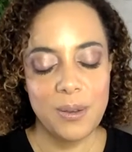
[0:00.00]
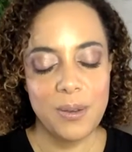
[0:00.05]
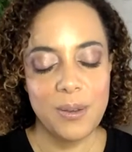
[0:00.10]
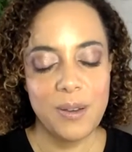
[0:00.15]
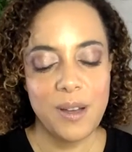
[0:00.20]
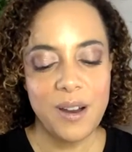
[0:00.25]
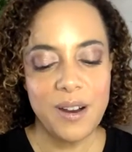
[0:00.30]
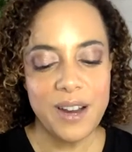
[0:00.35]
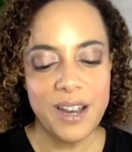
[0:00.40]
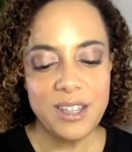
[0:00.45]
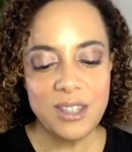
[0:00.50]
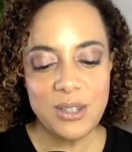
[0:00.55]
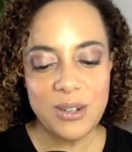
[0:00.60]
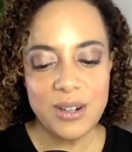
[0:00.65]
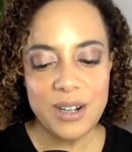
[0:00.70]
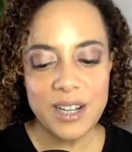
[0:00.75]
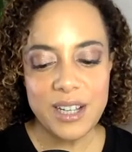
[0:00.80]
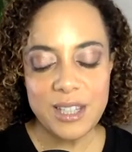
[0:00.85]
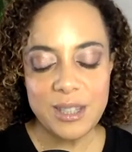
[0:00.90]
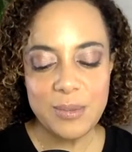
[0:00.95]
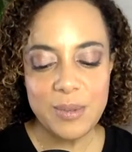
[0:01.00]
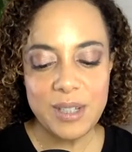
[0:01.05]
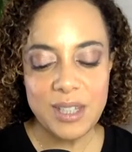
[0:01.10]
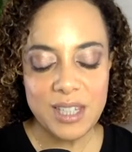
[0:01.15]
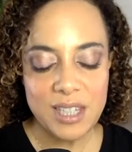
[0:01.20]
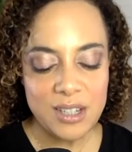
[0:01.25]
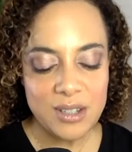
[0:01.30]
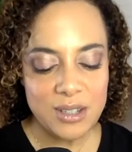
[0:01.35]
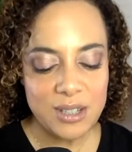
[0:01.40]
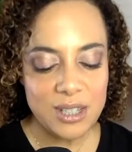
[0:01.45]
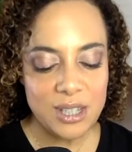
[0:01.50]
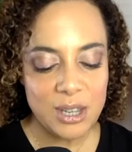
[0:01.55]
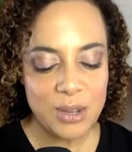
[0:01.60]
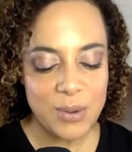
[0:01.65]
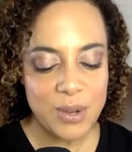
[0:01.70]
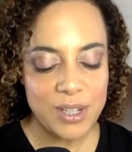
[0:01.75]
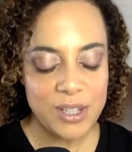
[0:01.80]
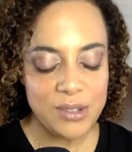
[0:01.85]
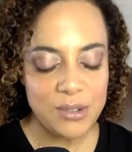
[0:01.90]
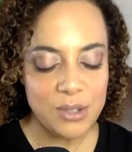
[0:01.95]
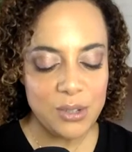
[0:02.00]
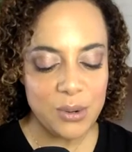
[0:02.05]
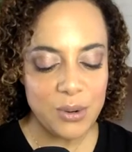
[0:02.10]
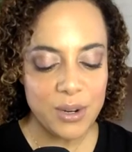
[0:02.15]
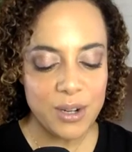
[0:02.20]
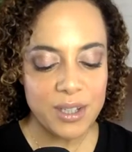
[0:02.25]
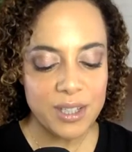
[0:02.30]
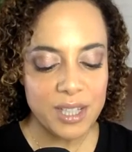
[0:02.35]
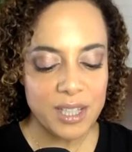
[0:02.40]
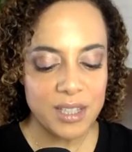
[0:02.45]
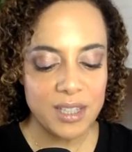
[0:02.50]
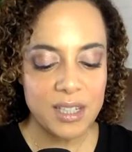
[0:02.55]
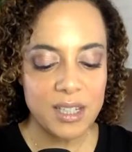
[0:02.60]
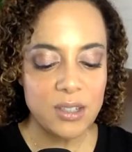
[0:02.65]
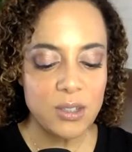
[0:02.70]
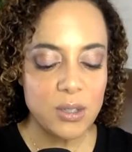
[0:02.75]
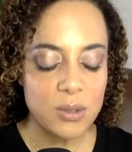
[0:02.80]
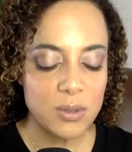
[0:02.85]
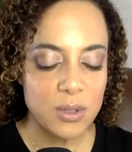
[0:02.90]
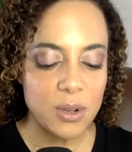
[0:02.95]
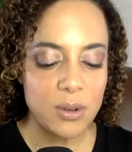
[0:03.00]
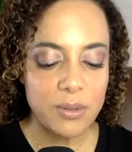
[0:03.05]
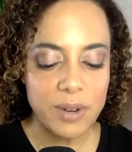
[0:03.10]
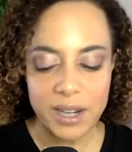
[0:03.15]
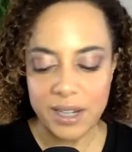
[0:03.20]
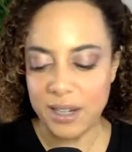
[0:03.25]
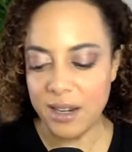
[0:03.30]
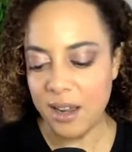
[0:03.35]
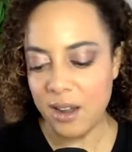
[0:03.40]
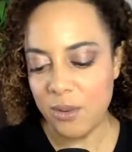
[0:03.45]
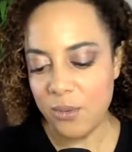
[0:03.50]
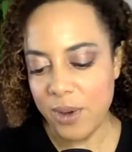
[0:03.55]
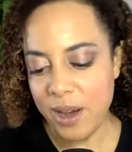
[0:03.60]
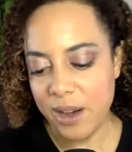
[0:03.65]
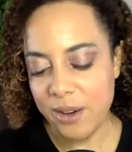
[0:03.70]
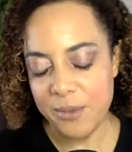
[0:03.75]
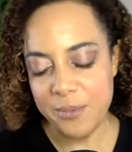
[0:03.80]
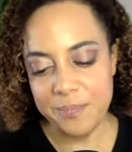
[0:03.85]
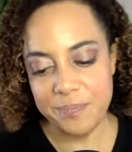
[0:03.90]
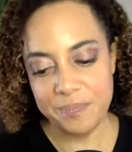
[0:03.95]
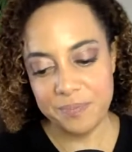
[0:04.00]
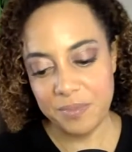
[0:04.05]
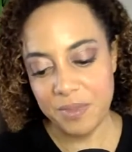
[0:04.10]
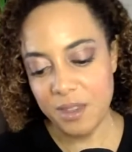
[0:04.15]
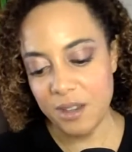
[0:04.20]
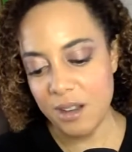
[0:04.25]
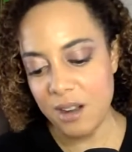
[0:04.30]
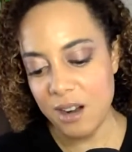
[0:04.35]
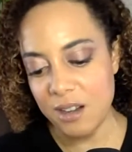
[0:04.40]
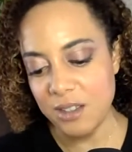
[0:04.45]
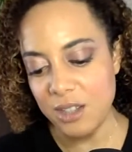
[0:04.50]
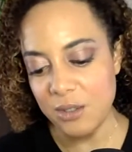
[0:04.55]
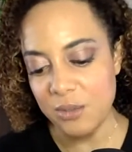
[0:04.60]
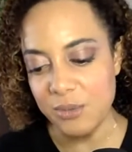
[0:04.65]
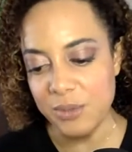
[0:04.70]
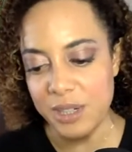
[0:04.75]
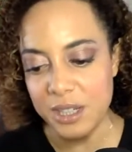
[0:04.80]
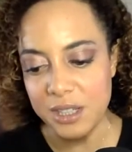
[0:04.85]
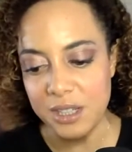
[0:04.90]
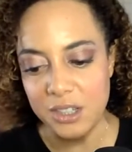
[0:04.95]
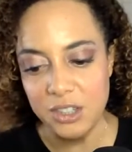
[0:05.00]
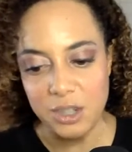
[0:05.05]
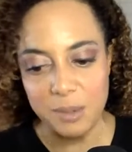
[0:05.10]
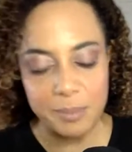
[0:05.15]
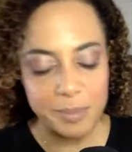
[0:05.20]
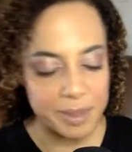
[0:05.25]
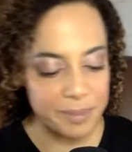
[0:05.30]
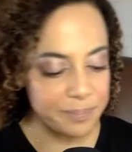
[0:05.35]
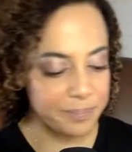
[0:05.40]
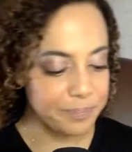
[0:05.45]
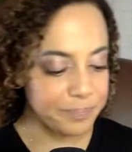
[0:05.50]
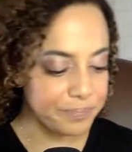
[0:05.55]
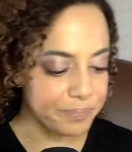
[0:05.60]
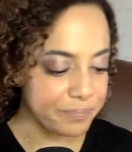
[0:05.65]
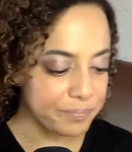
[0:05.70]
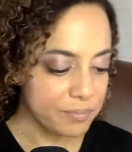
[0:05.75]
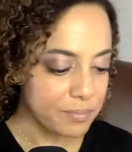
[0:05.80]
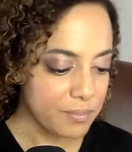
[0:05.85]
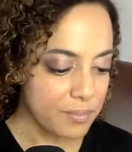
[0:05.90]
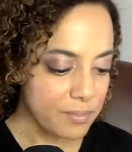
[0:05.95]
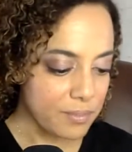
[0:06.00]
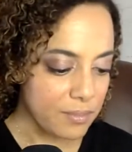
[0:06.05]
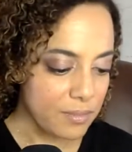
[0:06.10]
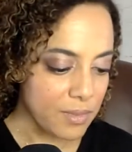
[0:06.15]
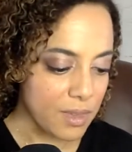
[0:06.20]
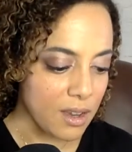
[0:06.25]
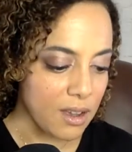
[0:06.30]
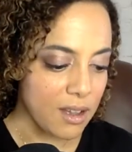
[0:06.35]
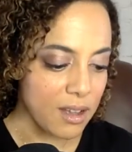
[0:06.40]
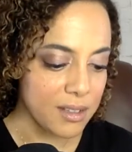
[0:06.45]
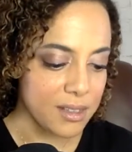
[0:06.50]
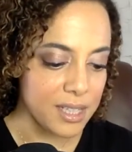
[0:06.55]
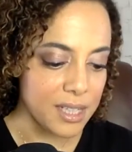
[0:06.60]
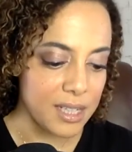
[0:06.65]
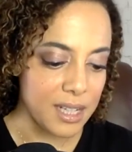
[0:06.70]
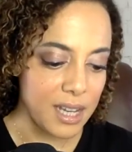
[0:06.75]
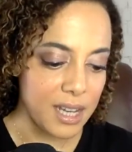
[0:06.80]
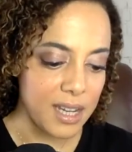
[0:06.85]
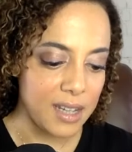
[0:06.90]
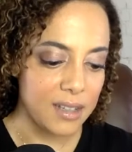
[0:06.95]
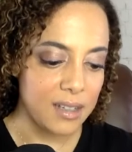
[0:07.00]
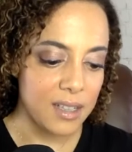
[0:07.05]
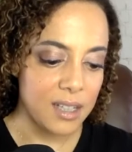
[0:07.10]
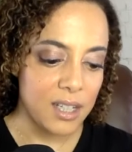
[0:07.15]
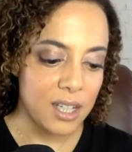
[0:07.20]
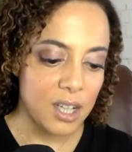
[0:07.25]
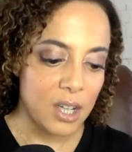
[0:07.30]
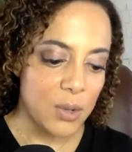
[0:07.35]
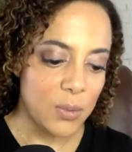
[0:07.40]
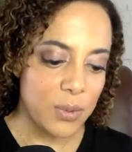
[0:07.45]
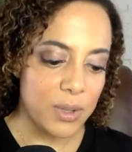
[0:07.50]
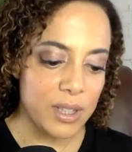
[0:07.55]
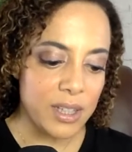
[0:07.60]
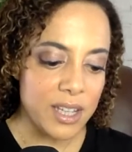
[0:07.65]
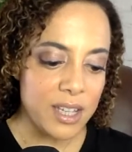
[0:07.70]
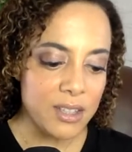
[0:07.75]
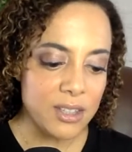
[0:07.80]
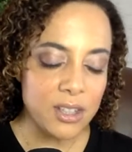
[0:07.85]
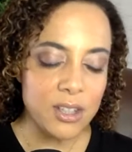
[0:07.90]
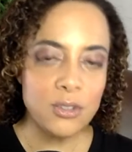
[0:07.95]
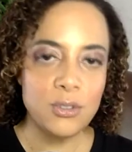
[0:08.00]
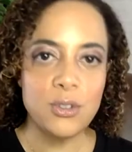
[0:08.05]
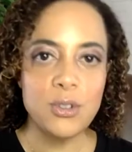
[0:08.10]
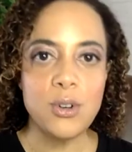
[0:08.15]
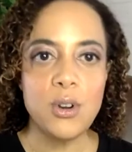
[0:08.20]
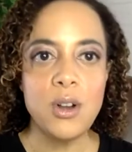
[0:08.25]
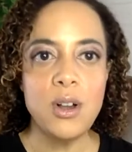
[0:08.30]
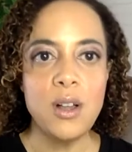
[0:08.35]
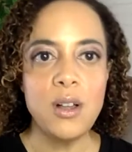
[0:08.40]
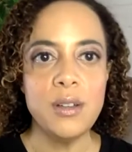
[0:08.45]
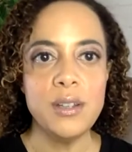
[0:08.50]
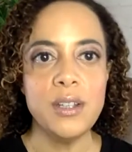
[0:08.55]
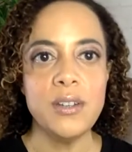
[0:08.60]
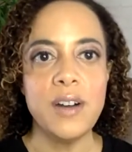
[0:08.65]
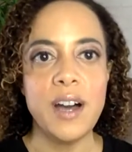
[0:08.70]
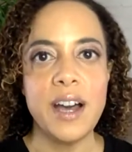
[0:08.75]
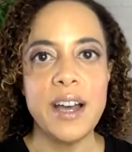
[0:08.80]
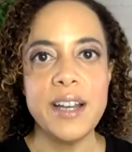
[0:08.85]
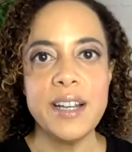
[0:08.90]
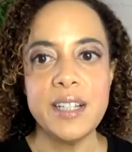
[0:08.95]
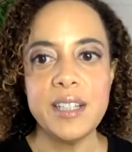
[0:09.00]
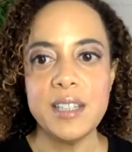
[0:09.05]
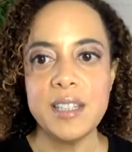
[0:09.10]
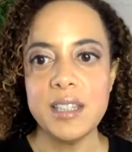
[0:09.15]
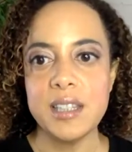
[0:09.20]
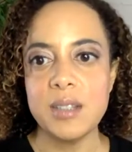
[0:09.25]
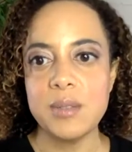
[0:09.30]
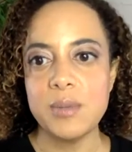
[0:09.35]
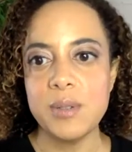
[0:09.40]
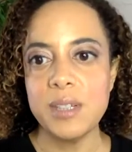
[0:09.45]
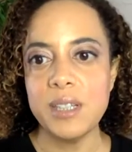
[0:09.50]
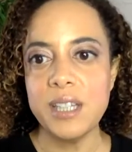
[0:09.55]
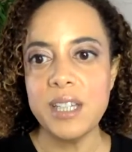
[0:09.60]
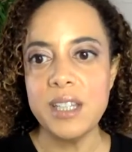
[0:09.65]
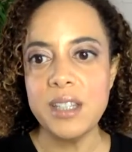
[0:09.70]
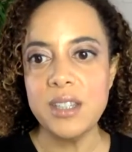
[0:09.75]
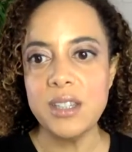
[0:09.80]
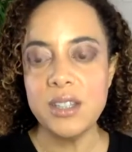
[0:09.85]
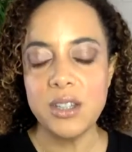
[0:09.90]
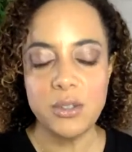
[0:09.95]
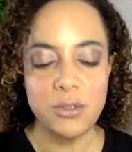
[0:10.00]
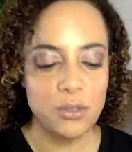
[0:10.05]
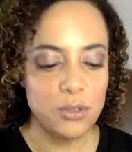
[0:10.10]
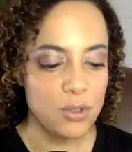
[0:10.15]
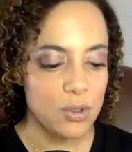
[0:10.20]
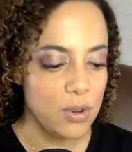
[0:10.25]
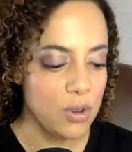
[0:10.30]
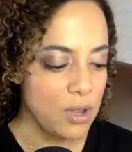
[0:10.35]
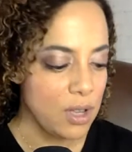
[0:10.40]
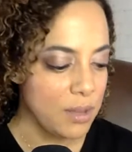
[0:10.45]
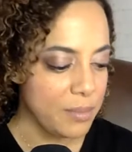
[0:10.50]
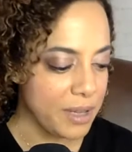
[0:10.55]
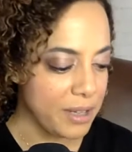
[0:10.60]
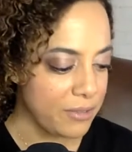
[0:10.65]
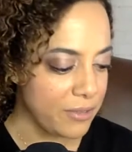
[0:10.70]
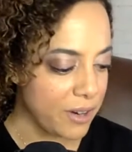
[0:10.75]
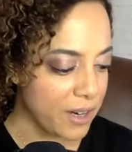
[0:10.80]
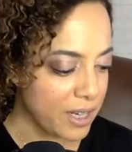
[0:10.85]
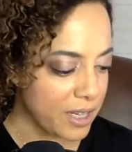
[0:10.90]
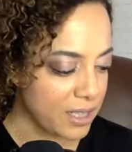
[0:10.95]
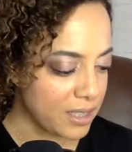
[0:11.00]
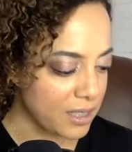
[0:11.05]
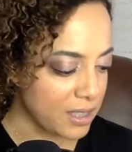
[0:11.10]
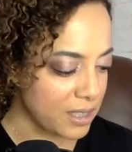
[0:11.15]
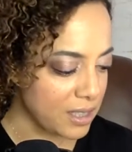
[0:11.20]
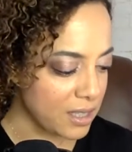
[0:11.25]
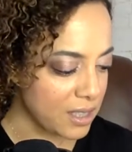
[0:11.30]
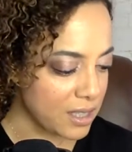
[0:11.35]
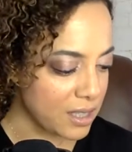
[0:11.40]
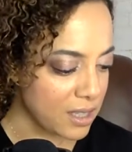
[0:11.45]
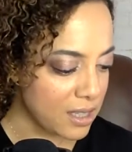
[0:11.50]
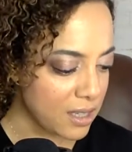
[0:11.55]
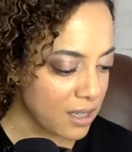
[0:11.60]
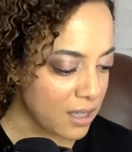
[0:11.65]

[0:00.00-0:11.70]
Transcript: All right, Taurus. What do Tauruses need to know right now? Wow. Cards are really jumping on tonight. Release control, you guys. Release control, my friends.